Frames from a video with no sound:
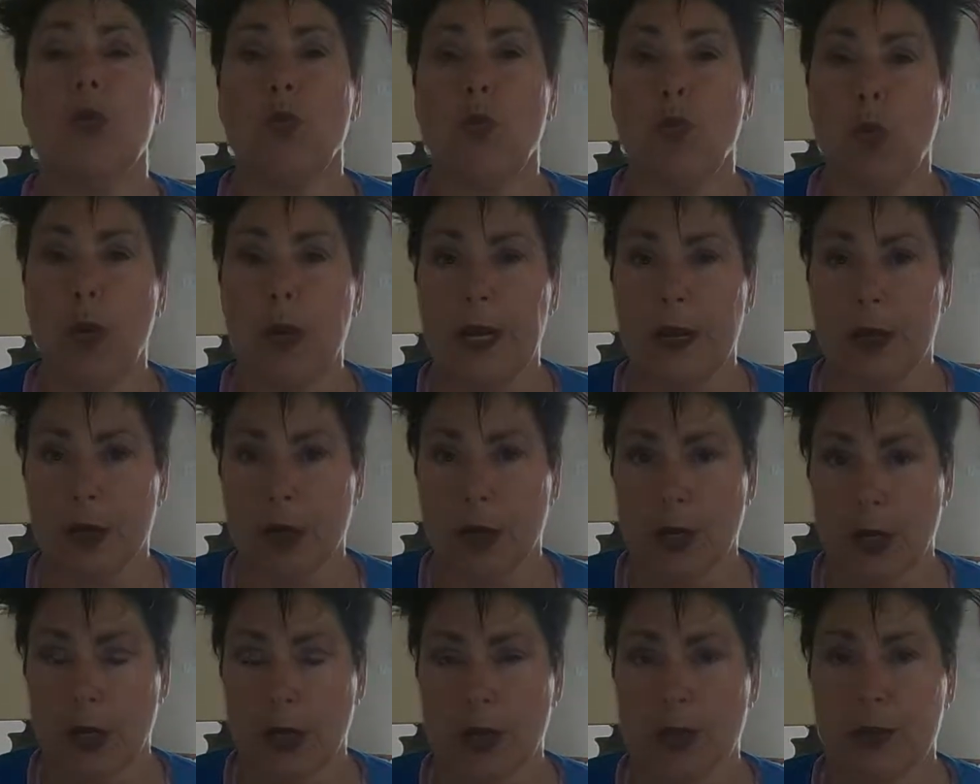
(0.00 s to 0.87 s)
we are
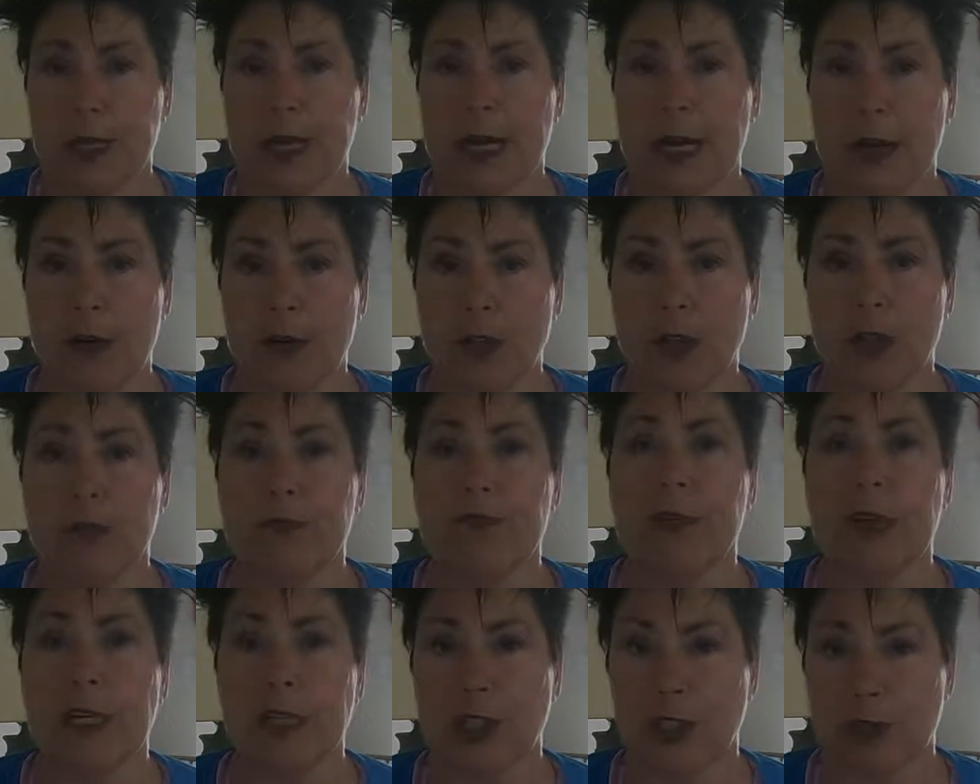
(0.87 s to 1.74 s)
going to learn how to
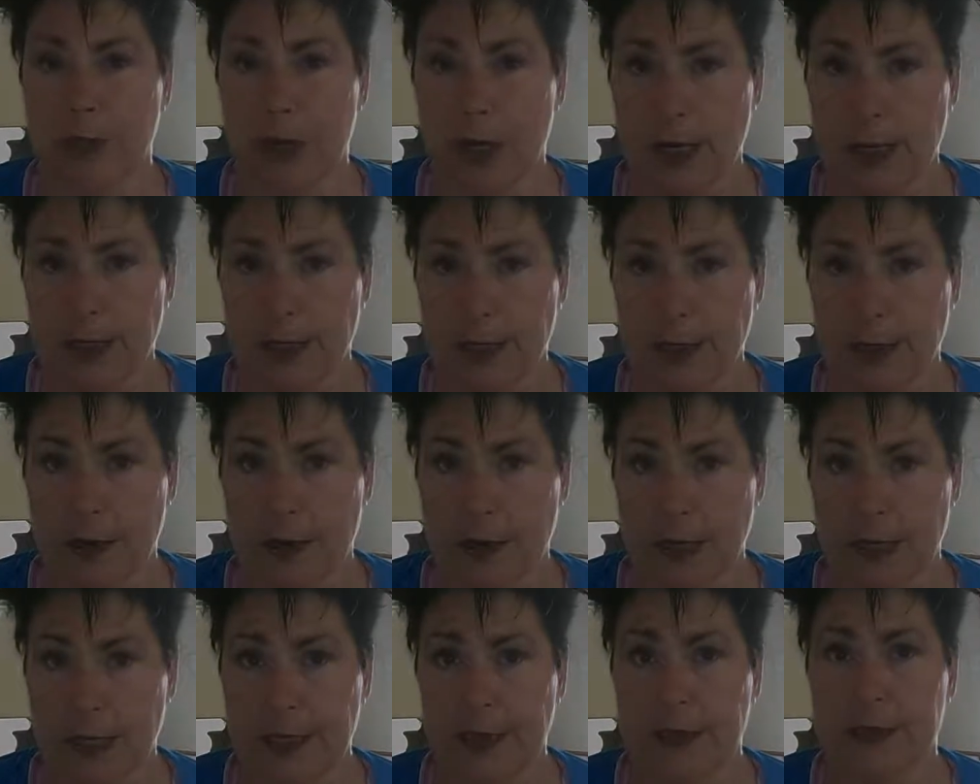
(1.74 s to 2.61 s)
pressurize
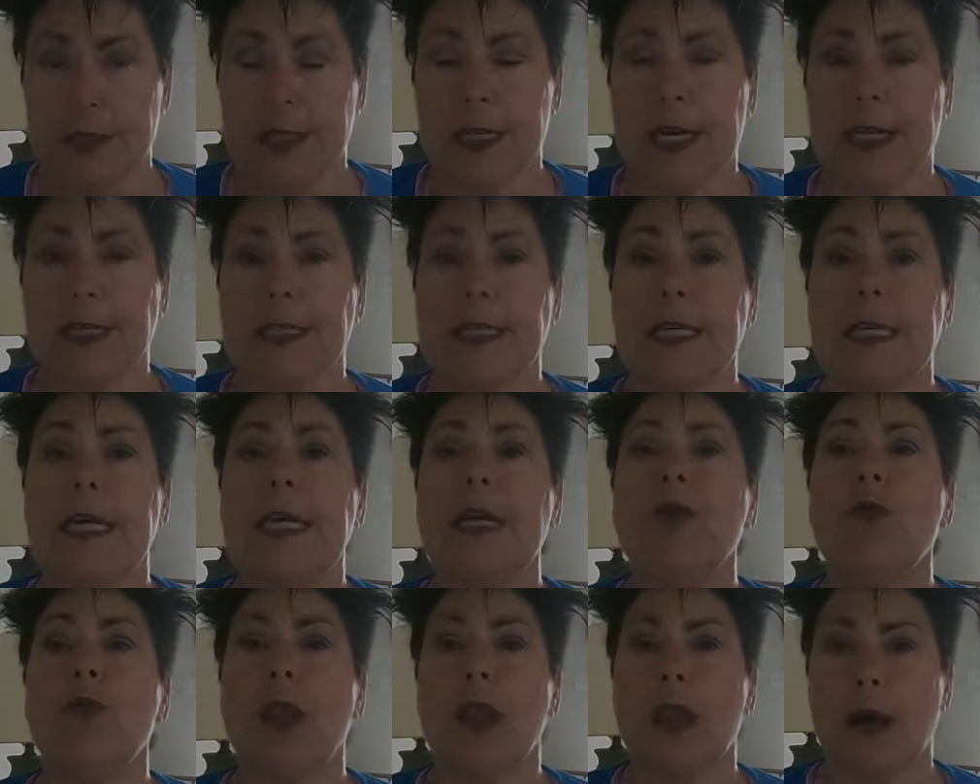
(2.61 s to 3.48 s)
our ears, hence
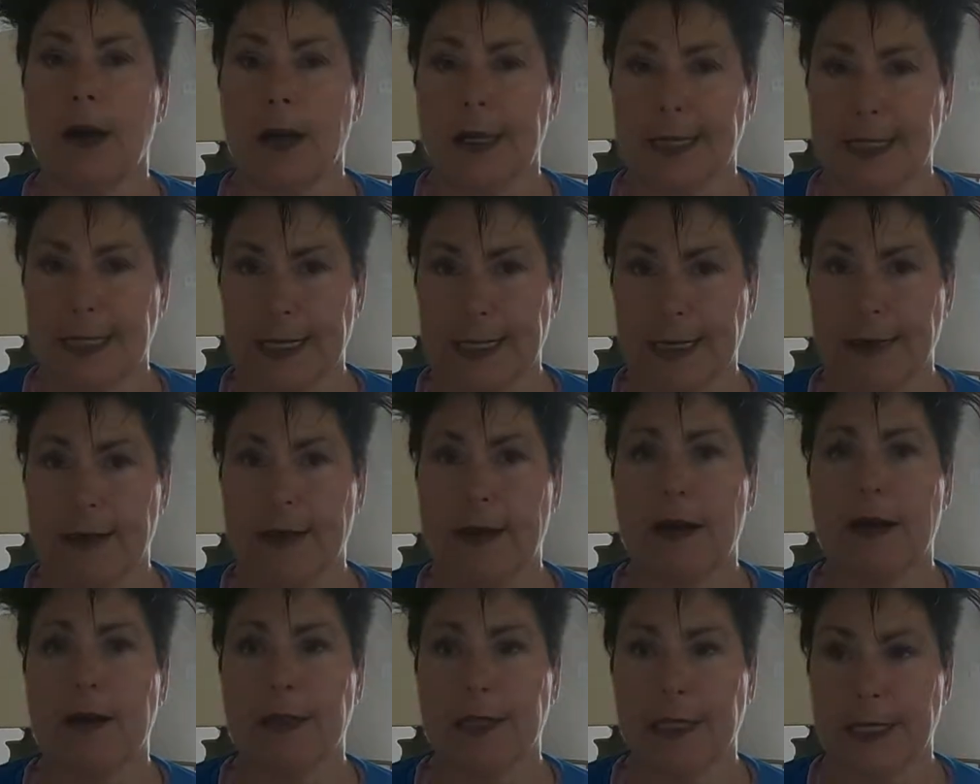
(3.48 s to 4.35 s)
equalizing
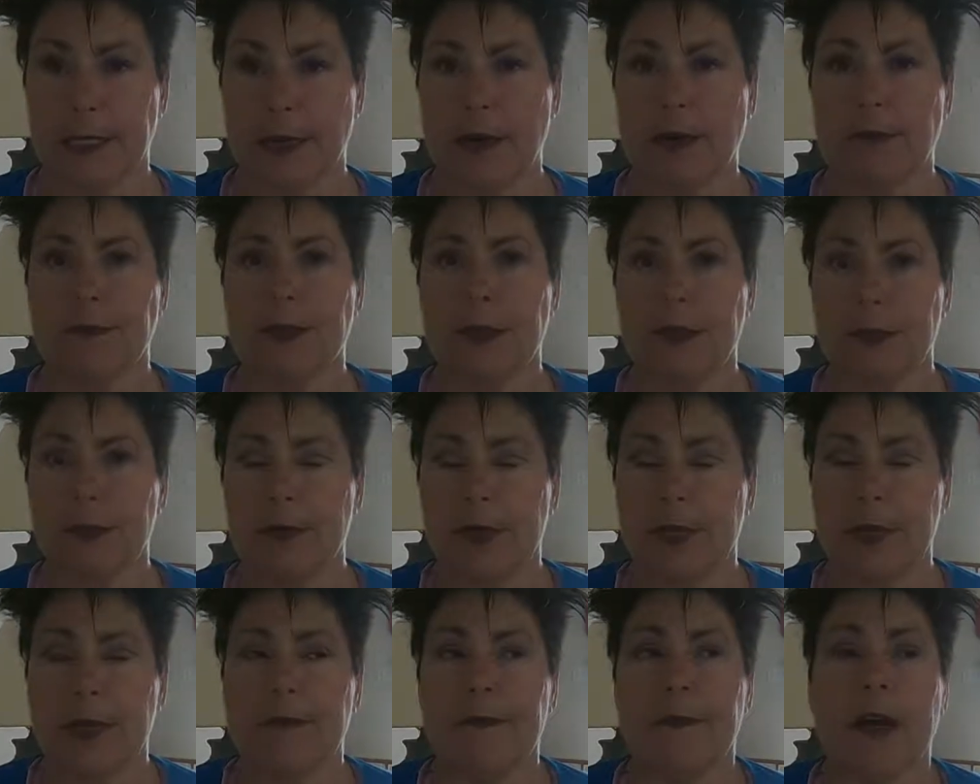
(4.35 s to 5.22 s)
ourselves to
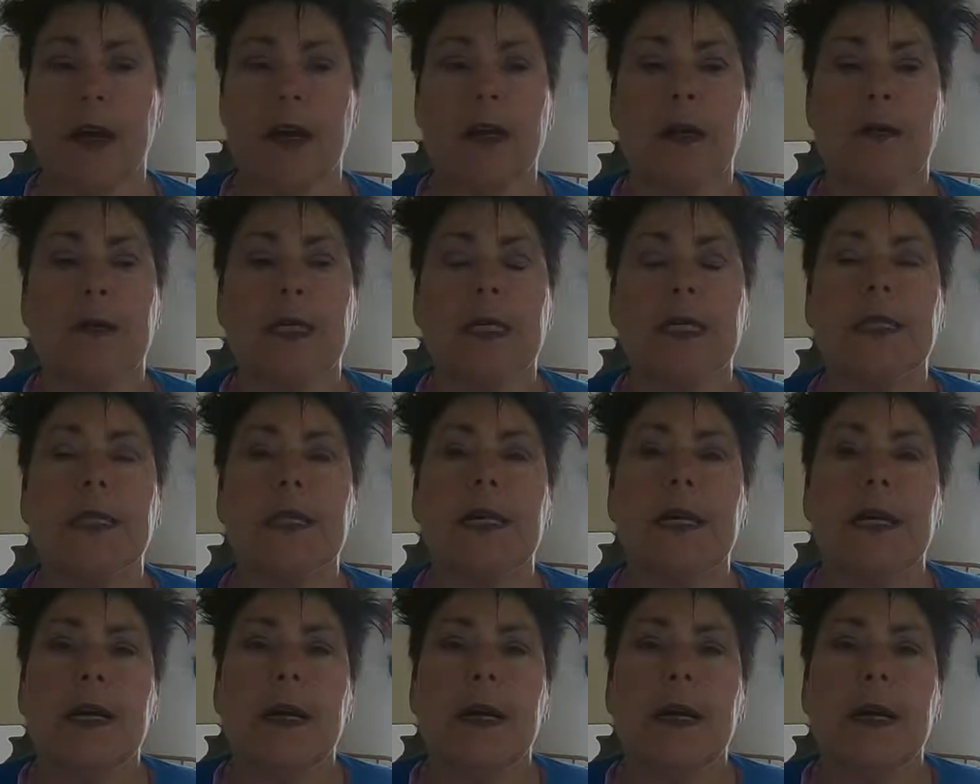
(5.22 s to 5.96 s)
the environment.